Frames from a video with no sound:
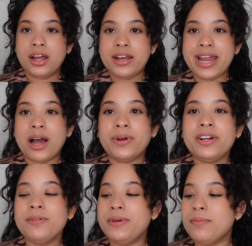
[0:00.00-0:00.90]
Now we're
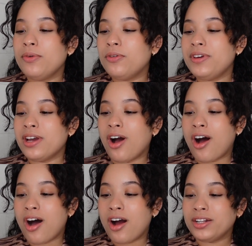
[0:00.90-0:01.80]
going to be moving
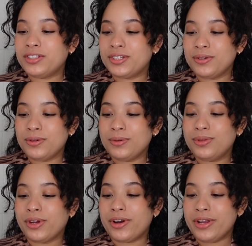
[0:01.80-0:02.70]
on to
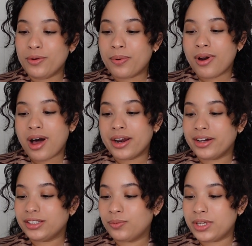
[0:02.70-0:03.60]
their new
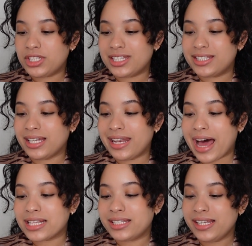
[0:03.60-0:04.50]
product, which is the
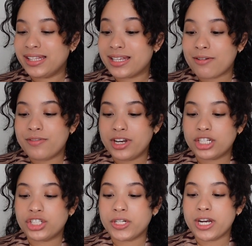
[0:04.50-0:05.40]
Lasting
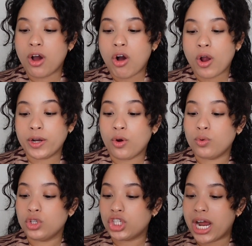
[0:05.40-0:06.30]
Definition Hard
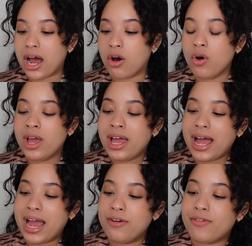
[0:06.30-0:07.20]
Hold Gel.
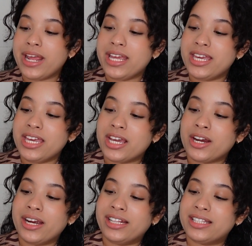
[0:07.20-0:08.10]
And right
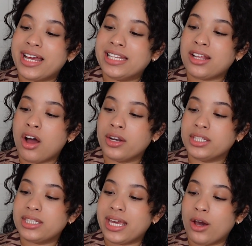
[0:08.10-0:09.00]
here it says on a
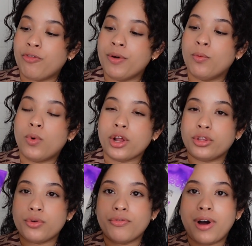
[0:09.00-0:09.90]
scale from
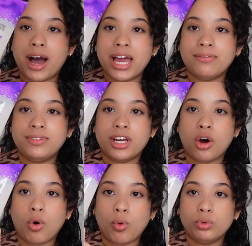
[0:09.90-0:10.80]
1 to 5, the
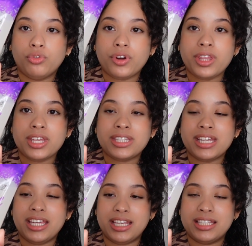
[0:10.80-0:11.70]
hold for this
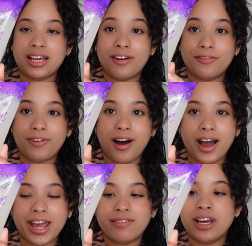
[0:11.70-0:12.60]
is a
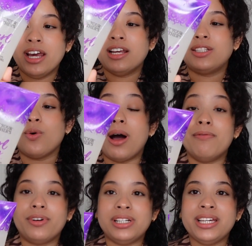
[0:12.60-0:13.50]
5. So
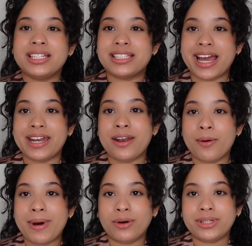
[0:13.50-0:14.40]
I'm really excited
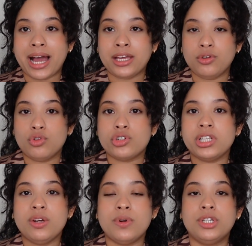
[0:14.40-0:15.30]
about that.
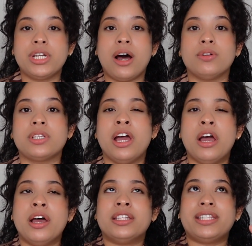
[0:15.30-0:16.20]
Usually when gels
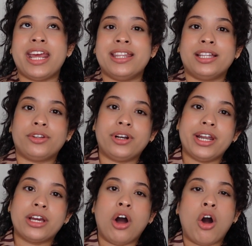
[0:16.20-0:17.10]
say that they're
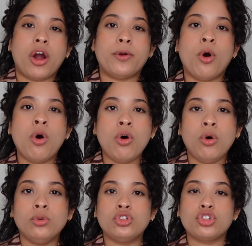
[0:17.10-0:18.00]
like a hard
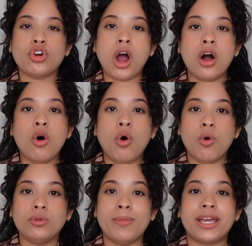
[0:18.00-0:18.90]
hold, strong
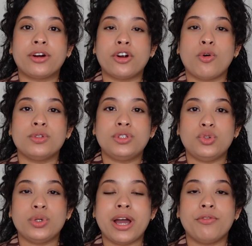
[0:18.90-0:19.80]
hold, my curls
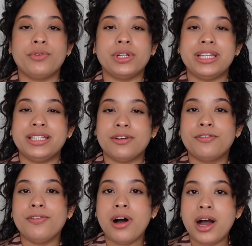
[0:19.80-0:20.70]
do get really
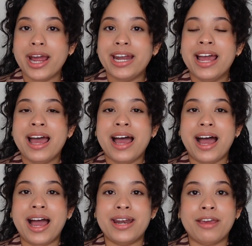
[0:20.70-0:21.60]
defined
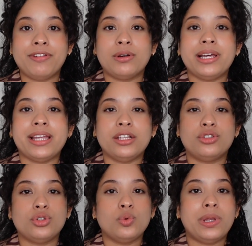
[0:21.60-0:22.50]
and I feel like they
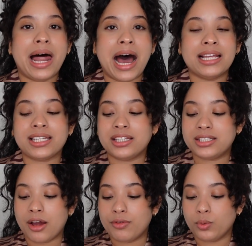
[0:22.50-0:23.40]
do last
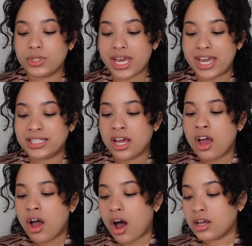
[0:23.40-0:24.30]
several days.
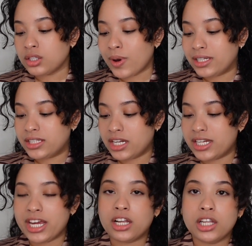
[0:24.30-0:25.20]
Also, I did
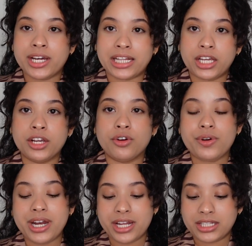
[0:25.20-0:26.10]
take a look at the
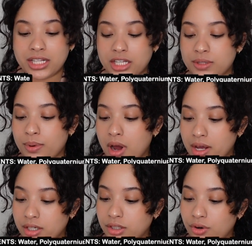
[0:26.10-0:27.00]
ingredients in this
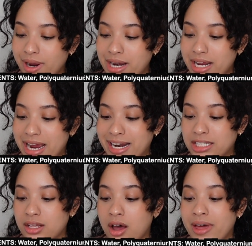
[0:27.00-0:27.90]
product already and I
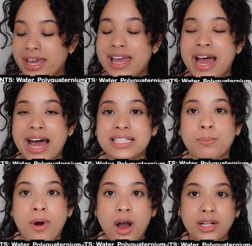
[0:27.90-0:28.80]
saw that it has
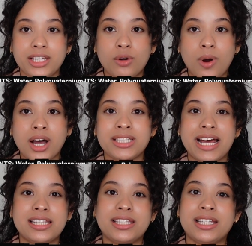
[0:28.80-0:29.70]
polyquats
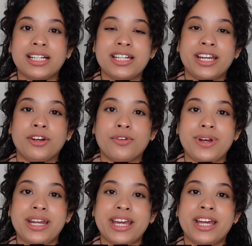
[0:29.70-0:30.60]
as a second
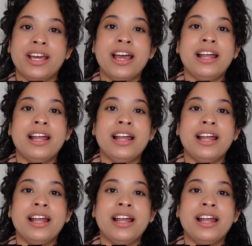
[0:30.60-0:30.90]
ingredient.